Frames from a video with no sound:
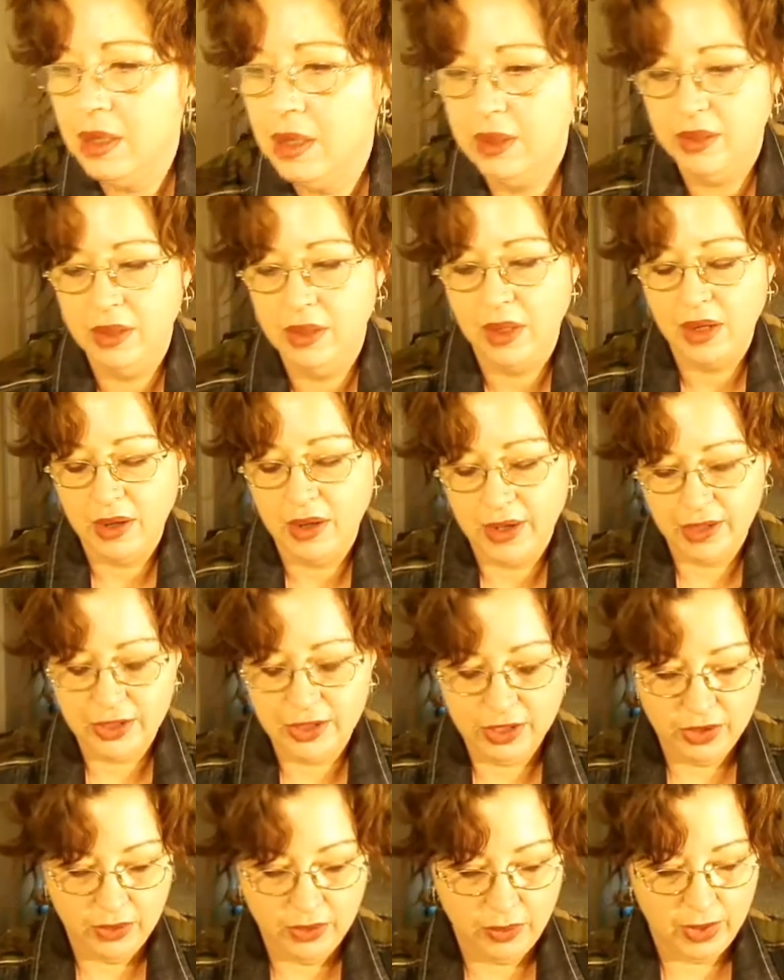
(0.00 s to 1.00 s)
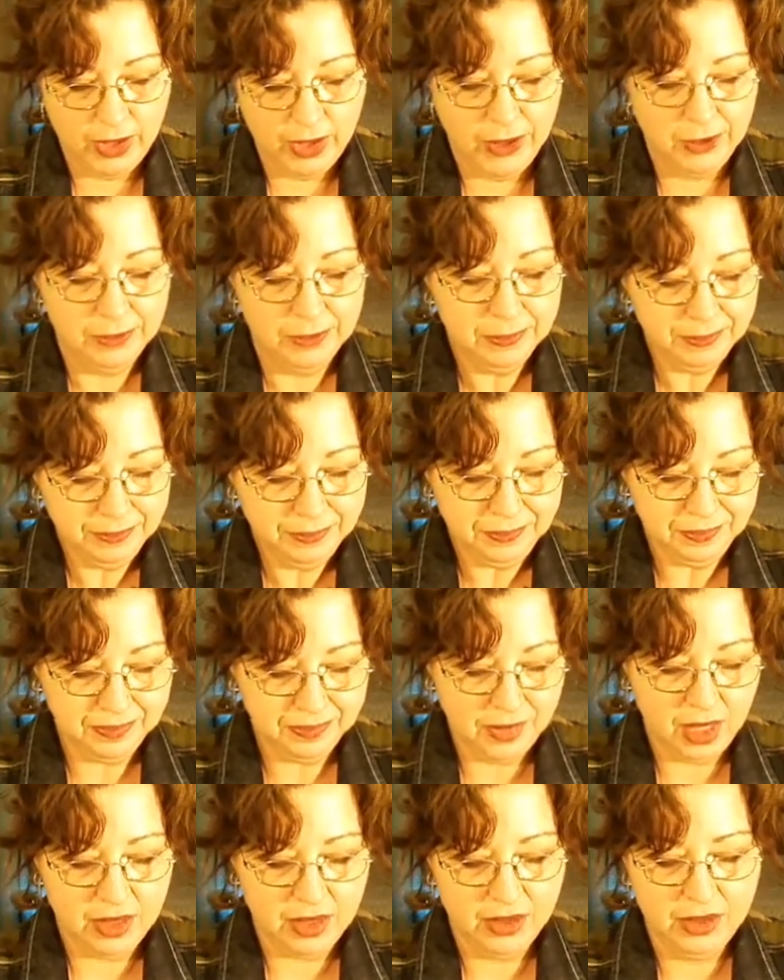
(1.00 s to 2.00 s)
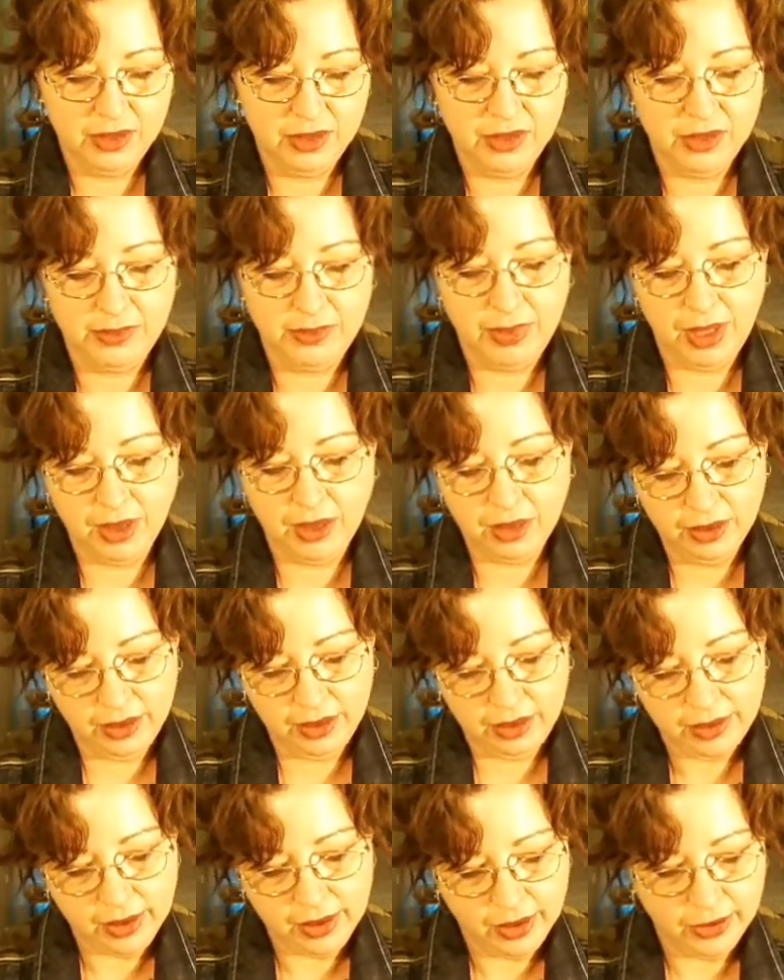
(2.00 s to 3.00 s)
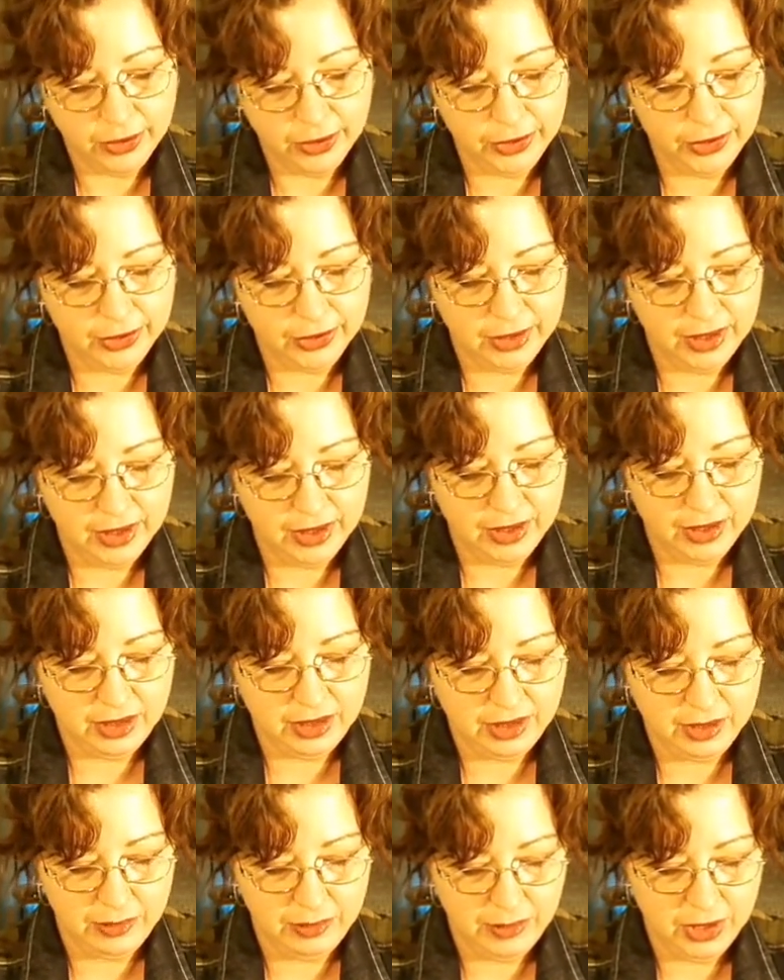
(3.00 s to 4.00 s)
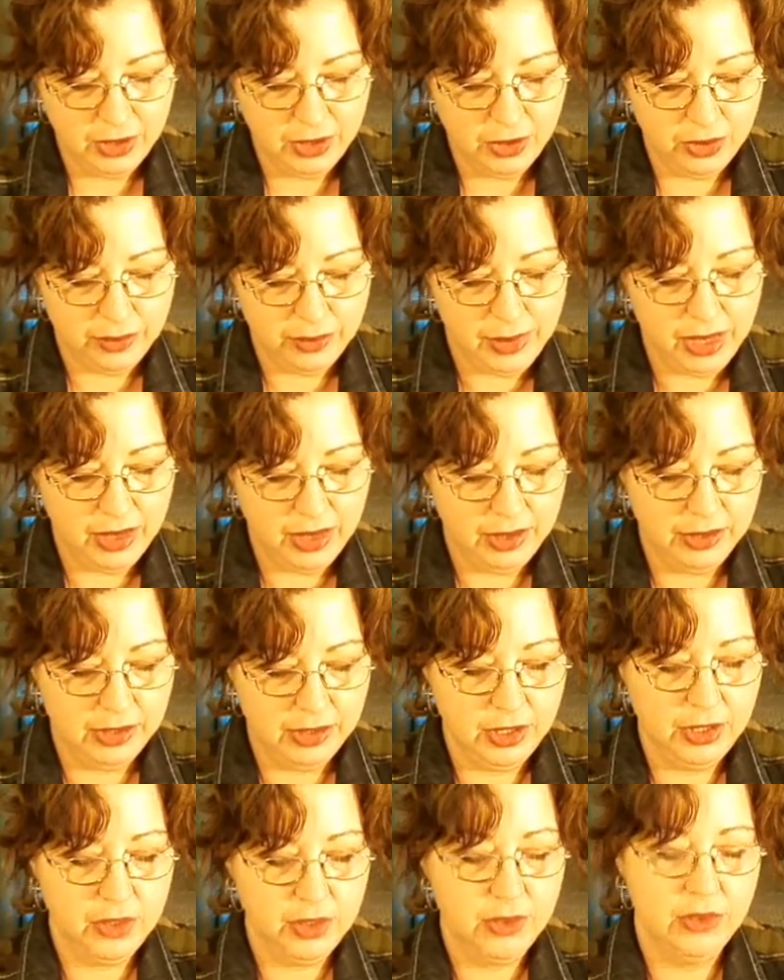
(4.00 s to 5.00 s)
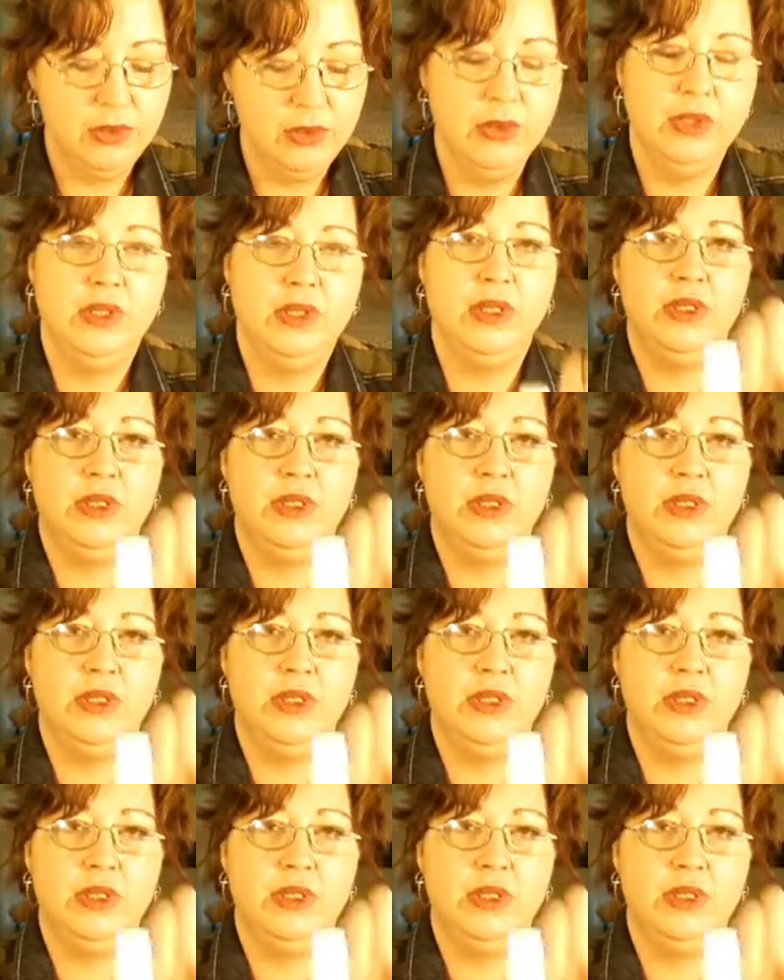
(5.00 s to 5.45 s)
that I'll actually wear. This is by Clean Color. It's Miss Dramatic 2. It's a